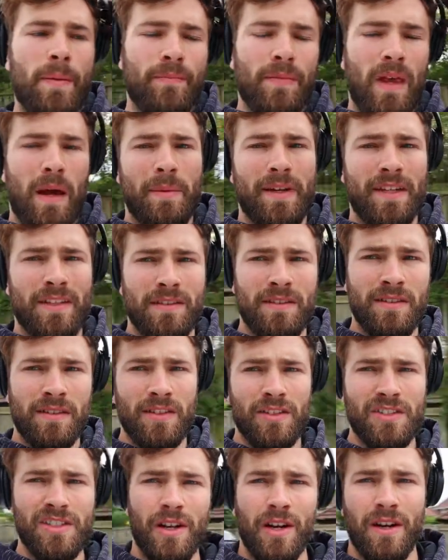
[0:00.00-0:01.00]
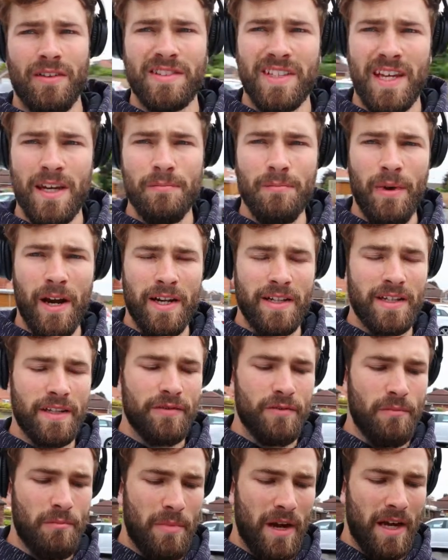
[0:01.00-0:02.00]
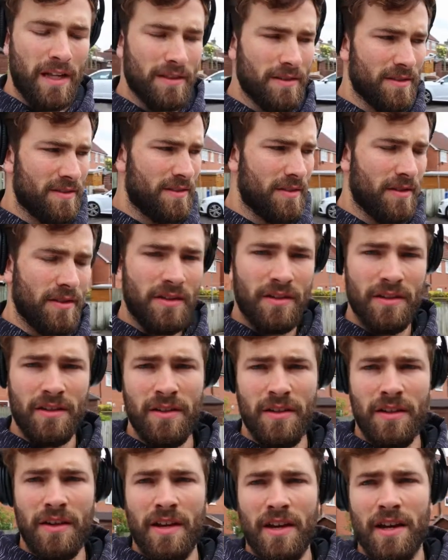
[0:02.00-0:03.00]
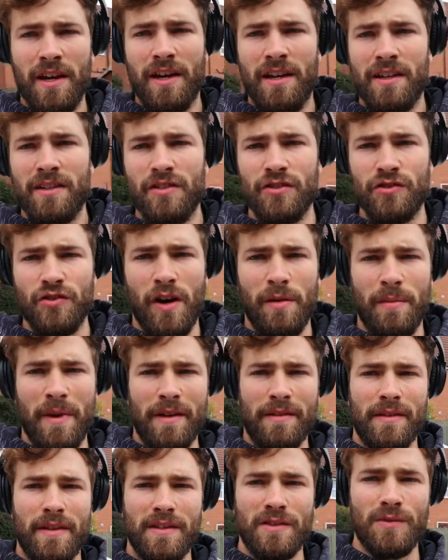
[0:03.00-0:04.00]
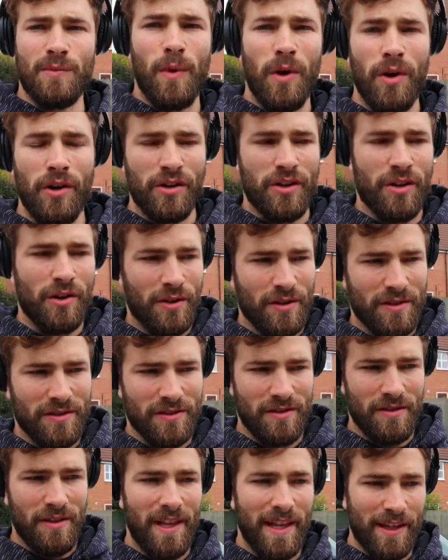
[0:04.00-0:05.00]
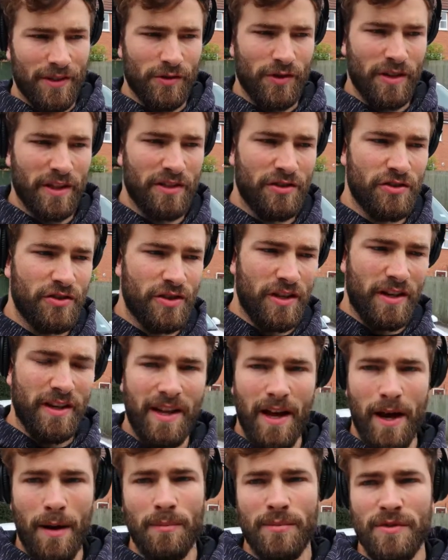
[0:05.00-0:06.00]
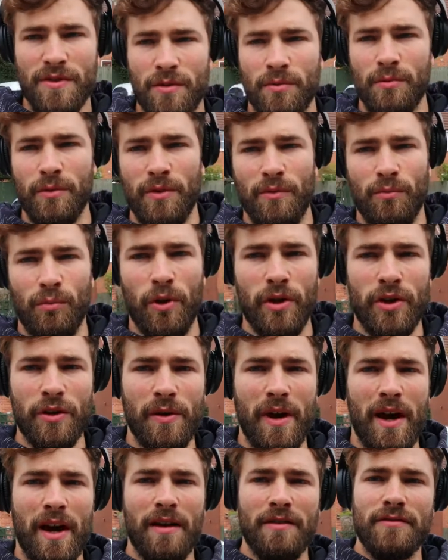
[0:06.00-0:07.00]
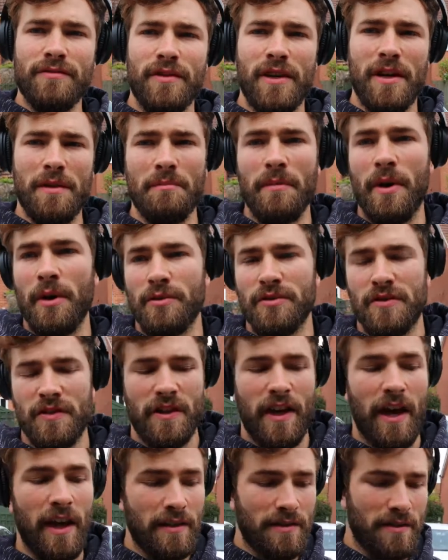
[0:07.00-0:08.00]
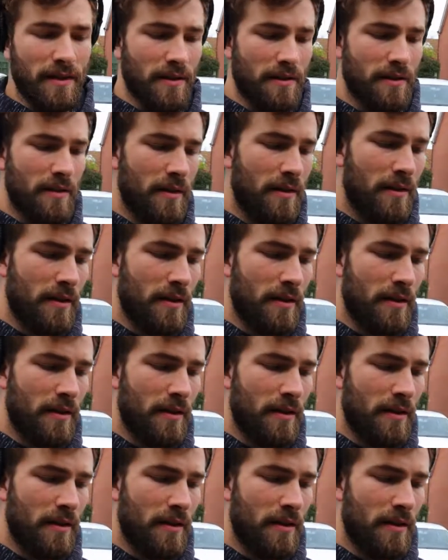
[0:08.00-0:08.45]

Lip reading: I mean, you don't have to keep buying different bands to try and make things work. You can literally just adapt with what you have in most cases.